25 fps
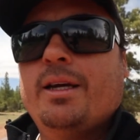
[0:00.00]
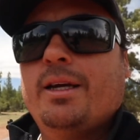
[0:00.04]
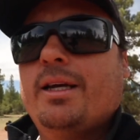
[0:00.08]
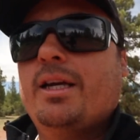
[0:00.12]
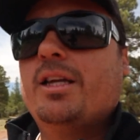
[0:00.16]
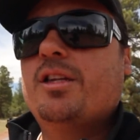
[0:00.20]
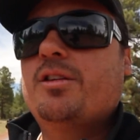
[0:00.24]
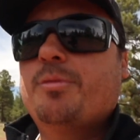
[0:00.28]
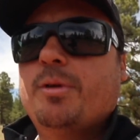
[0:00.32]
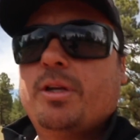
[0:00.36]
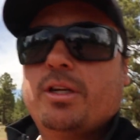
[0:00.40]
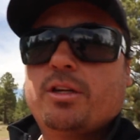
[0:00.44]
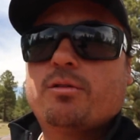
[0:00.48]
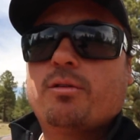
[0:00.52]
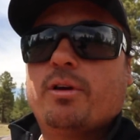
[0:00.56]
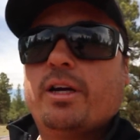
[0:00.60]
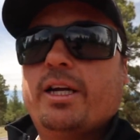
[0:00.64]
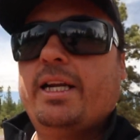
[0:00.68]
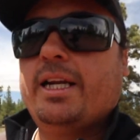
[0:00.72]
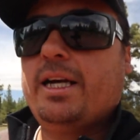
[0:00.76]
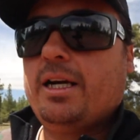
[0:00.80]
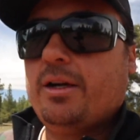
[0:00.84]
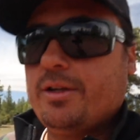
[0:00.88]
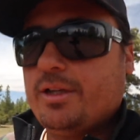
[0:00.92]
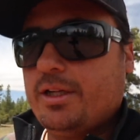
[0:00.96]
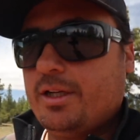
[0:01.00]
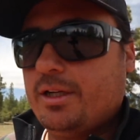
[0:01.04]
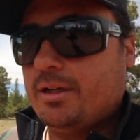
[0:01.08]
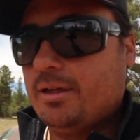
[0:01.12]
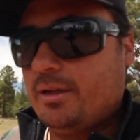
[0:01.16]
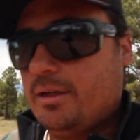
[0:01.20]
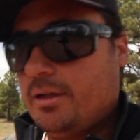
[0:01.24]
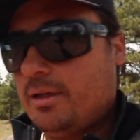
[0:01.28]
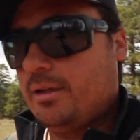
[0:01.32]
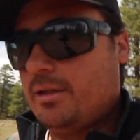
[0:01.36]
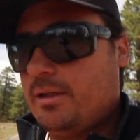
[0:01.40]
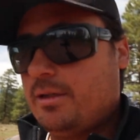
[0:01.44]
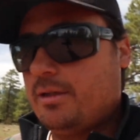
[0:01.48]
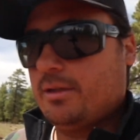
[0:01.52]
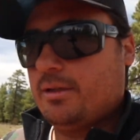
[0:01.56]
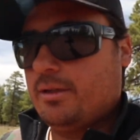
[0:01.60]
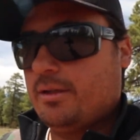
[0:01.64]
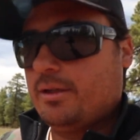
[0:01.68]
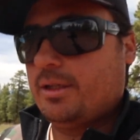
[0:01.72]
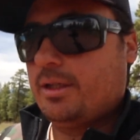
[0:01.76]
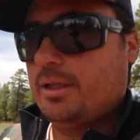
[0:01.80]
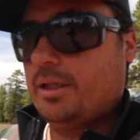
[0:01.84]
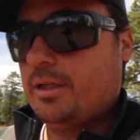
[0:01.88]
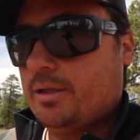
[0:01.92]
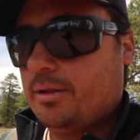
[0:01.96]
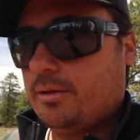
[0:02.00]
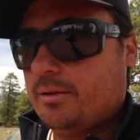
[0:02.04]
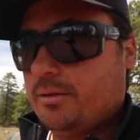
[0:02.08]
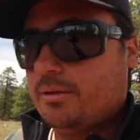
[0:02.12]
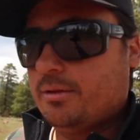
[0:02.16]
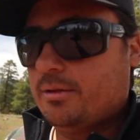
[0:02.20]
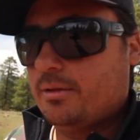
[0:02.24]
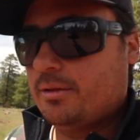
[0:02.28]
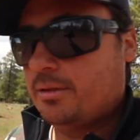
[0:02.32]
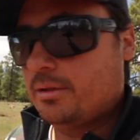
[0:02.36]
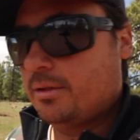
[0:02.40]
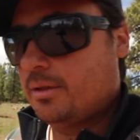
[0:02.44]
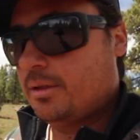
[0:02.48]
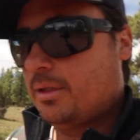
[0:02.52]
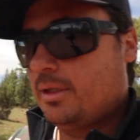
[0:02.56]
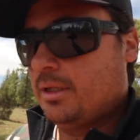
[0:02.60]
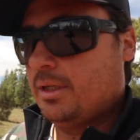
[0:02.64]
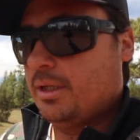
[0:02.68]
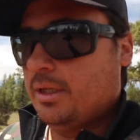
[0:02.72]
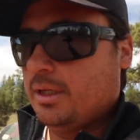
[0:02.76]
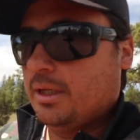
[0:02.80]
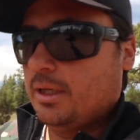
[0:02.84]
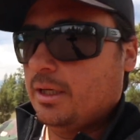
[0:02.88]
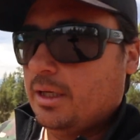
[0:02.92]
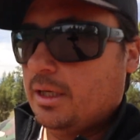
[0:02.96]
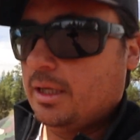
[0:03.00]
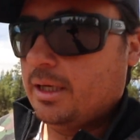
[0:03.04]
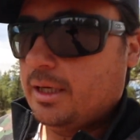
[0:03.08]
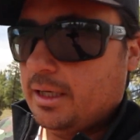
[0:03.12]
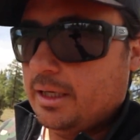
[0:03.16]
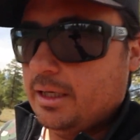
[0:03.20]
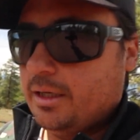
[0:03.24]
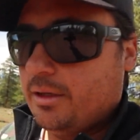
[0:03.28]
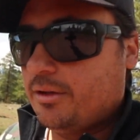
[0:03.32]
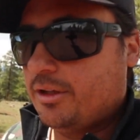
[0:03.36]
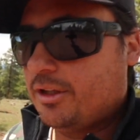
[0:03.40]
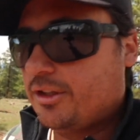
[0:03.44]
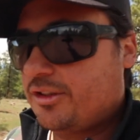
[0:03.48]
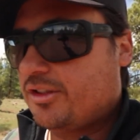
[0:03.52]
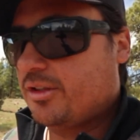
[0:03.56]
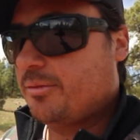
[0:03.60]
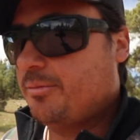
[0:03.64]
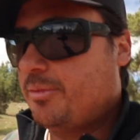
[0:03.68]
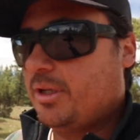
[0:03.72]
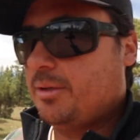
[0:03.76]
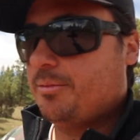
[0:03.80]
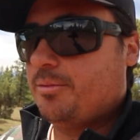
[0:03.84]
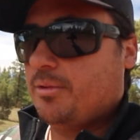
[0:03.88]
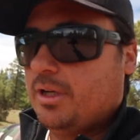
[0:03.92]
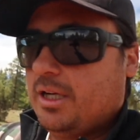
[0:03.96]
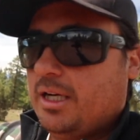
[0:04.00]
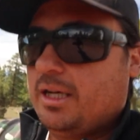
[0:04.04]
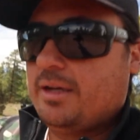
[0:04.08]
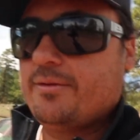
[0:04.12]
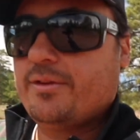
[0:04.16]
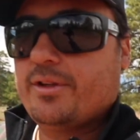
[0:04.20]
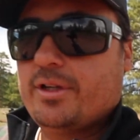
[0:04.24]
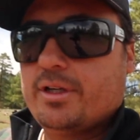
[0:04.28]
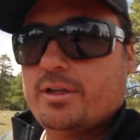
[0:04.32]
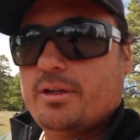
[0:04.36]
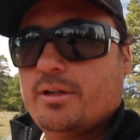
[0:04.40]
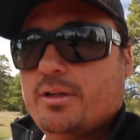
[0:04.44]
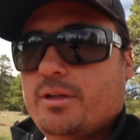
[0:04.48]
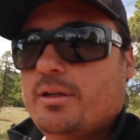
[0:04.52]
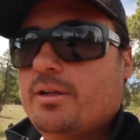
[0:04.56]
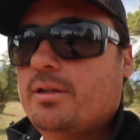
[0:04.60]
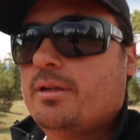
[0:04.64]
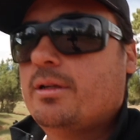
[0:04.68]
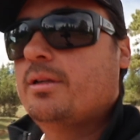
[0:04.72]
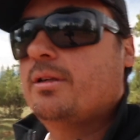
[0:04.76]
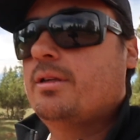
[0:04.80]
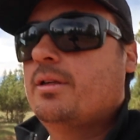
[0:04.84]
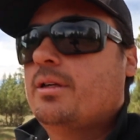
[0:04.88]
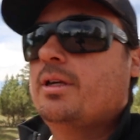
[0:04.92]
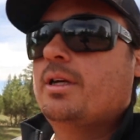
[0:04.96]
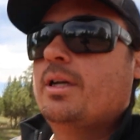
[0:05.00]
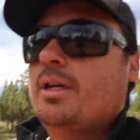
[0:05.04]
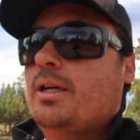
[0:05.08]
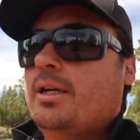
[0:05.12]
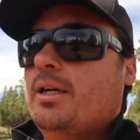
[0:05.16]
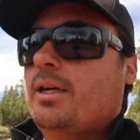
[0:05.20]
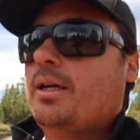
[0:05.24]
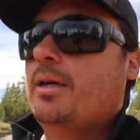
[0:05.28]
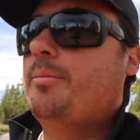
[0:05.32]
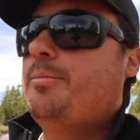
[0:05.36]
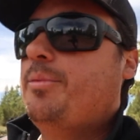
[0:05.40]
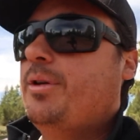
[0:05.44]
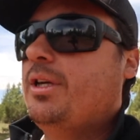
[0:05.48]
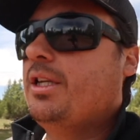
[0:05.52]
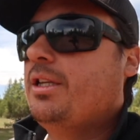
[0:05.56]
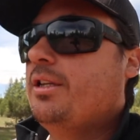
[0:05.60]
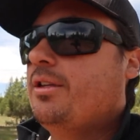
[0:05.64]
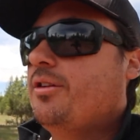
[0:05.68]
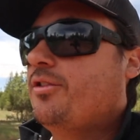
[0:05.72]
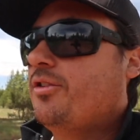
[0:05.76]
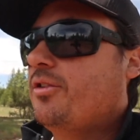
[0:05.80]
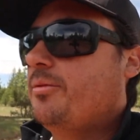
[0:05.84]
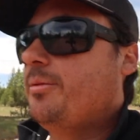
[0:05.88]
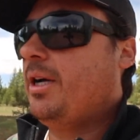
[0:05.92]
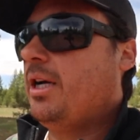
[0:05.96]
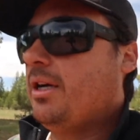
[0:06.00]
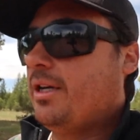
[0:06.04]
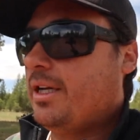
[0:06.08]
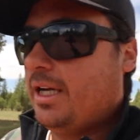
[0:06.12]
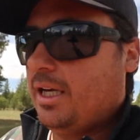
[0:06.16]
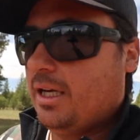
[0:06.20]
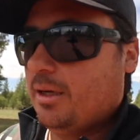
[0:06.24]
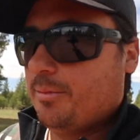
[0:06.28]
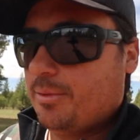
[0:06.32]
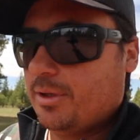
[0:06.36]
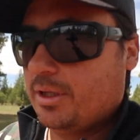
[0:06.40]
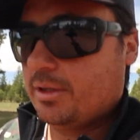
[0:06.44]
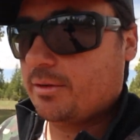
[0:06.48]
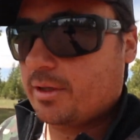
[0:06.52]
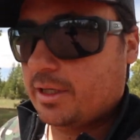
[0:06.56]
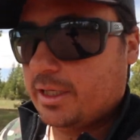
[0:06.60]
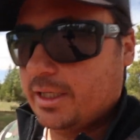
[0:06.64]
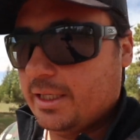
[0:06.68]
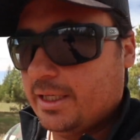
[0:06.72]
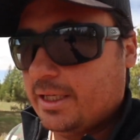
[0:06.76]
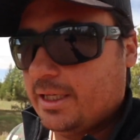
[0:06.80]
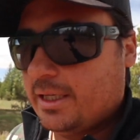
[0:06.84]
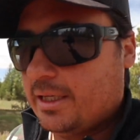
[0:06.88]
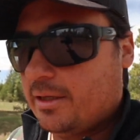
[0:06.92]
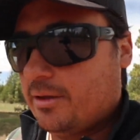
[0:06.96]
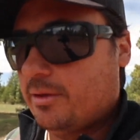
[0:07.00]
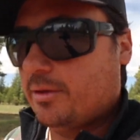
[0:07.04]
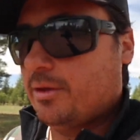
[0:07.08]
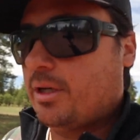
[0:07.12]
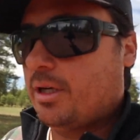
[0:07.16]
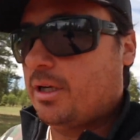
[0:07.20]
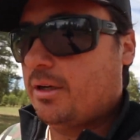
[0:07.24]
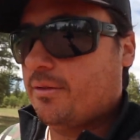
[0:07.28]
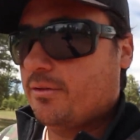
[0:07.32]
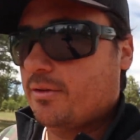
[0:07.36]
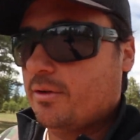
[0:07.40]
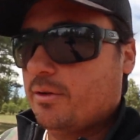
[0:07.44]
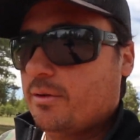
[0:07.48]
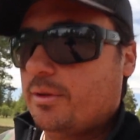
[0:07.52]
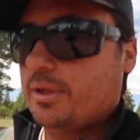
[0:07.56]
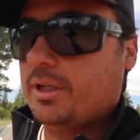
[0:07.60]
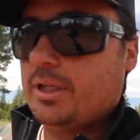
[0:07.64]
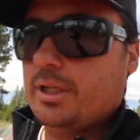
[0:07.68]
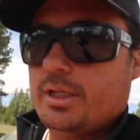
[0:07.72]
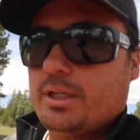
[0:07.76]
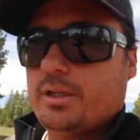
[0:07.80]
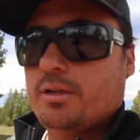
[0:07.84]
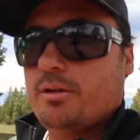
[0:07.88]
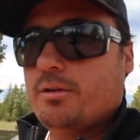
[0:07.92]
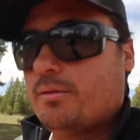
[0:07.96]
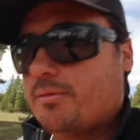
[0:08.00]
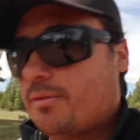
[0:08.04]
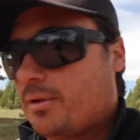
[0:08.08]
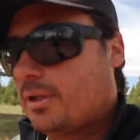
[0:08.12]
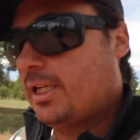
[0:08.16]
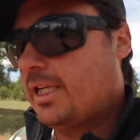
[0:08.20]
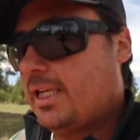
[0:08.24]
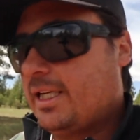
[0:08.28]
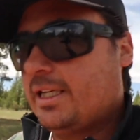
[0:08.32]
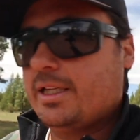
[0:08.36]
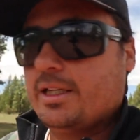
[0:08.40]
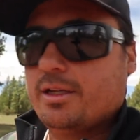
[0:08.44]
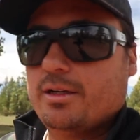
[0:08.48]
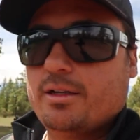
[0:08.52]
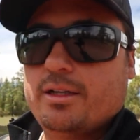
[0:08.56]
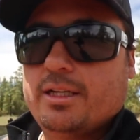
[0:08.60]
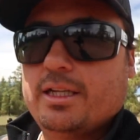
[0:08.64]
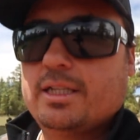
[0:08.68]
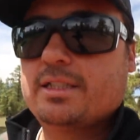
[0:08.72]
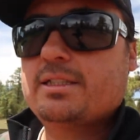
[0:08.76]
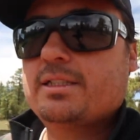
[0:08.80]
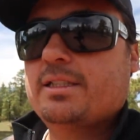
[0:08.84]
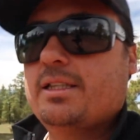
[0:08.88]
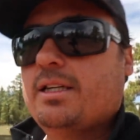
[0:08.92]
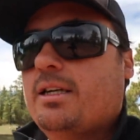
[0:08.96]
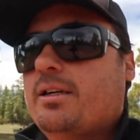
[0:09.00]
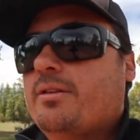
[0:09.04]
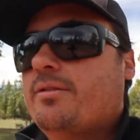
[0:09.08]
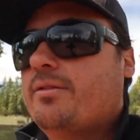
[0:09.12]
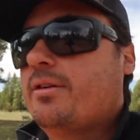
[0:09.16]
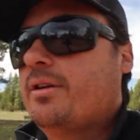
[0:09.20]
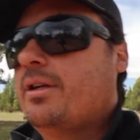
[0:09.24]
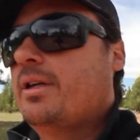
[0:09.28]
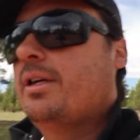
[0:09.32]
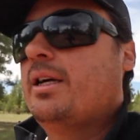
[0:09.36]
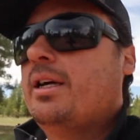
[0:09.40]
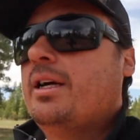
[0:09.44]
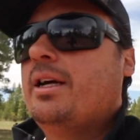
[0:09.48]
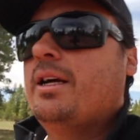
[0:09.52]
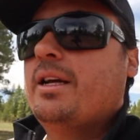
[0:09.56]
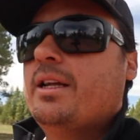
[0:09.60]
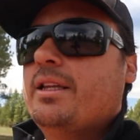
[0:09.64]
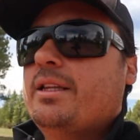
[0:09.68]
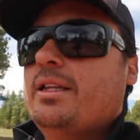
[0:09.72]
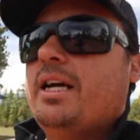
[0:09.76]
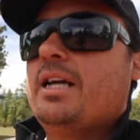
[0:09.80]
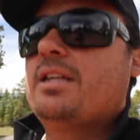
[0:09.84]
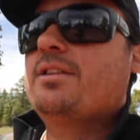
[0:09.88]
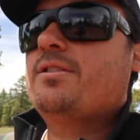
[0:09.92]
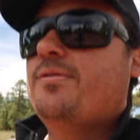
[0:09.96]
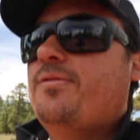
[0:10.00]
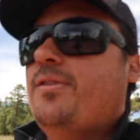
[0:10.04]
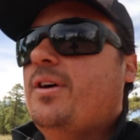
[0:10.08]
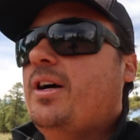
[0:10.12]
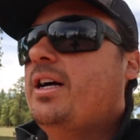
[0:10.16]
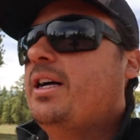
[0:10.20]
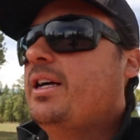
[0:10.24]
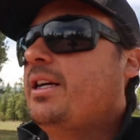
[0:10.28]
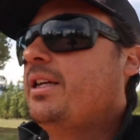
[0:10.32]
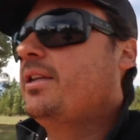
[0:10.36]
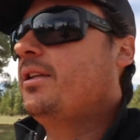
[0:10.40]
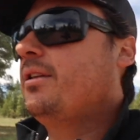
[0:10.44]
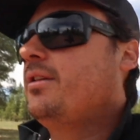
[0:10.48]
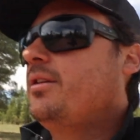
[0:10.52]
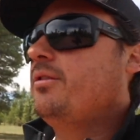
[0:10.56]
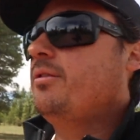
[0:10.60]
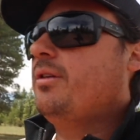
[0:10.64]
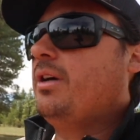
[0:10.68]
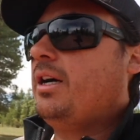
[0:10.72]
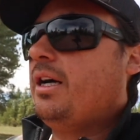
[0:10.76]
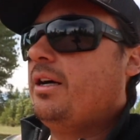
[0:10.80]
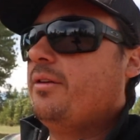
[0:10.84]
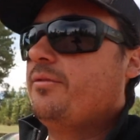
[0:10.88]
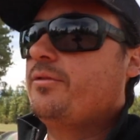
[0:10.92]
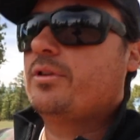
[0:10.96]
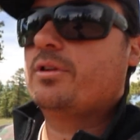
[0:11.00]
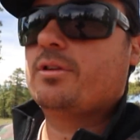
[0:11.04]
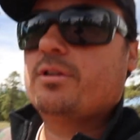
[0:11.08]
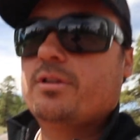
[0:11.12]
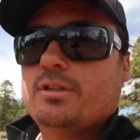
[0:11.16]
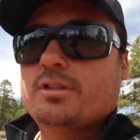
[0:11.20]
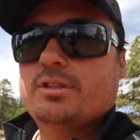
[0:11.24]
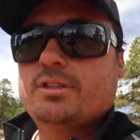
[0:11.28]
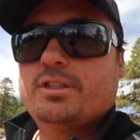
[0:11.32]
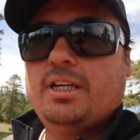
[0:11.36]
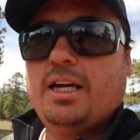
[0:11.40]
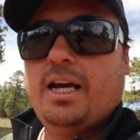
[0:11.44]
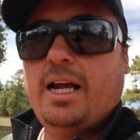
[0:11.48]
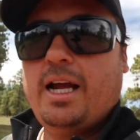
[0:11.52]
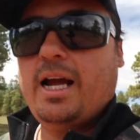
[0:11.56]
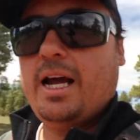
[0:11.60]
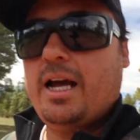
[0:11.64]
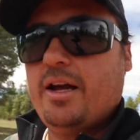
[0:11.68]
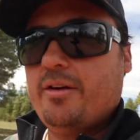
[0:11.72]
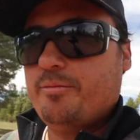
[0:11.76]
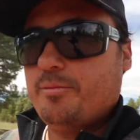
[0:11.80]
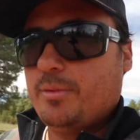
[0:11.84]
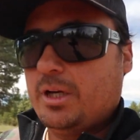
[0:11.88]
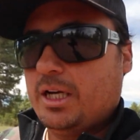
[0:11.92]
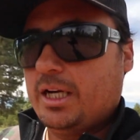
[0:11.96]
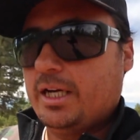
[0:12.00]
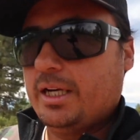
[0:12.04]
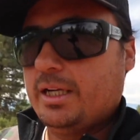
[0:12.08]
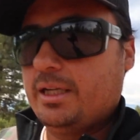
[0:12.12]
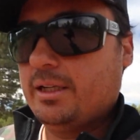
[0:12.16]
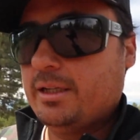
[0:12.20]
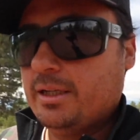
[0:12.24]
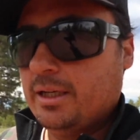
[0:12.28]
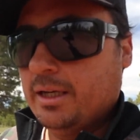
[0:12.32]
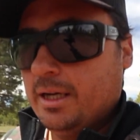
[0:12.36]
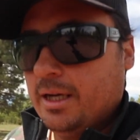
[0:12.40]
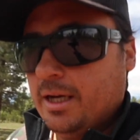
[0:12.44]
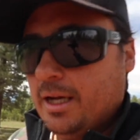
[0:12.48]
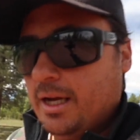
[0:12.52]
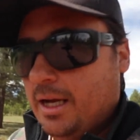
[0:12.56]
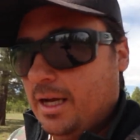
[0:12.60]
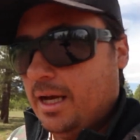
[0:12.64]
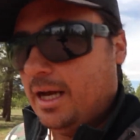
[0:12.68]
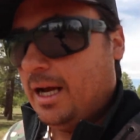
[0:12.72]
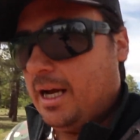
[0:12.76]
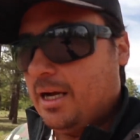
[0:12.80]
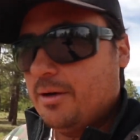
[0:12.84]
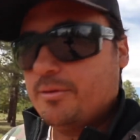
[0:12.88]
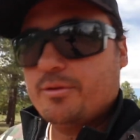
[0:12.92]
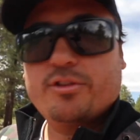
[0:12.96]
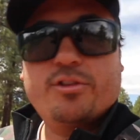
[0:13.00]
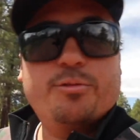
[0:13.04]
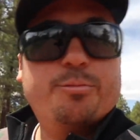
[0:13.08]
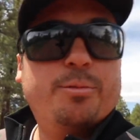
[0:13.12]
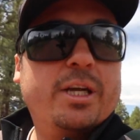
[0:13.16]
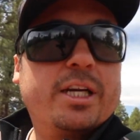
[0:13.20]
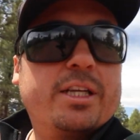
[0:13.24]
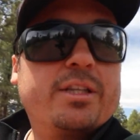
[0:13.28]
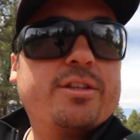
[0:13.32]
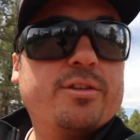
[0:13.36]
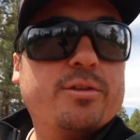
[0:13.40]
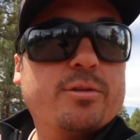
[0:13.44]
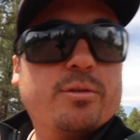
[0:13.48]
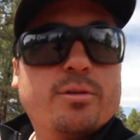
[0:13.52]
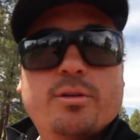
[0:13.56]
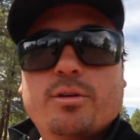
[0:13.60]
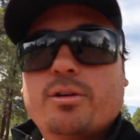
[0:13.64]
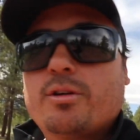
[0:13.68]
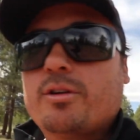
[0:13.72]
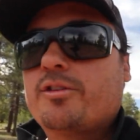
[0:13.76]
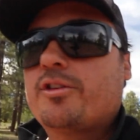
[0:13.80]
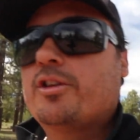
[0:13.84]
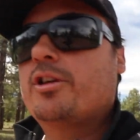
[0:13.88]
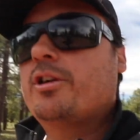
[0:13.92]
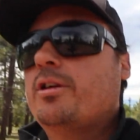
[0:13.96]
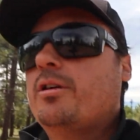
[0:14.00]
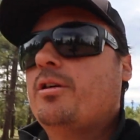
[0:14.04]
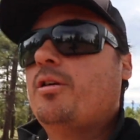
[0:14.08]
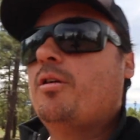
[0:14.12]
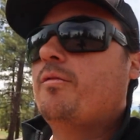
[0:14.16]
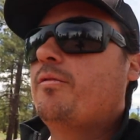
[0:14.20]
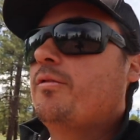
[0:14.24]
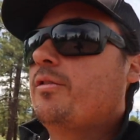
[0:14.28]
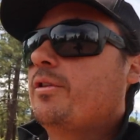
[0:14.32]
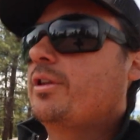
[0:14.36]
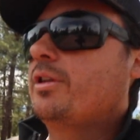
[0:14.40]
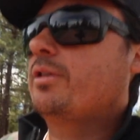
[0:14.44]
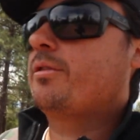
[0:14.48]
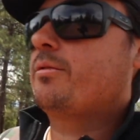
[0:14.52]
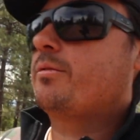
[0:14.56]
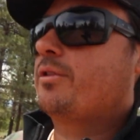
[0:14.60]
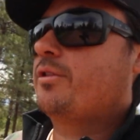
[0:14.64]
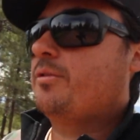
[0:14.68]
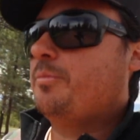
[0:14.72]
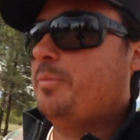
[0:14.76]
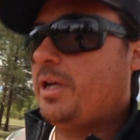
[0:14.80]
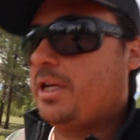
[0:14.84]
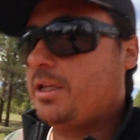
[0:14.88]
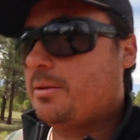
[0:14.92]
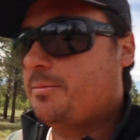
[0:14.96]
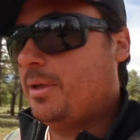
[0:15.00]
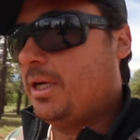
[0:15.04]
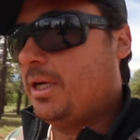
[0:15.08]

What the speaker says: it's been great out here. You know, I know that some people have their opinions about camping right now and off-roading and overlanding and all that stuff. That's fine. You have yours, I have mine. I respect yours. Hopefully you'll respect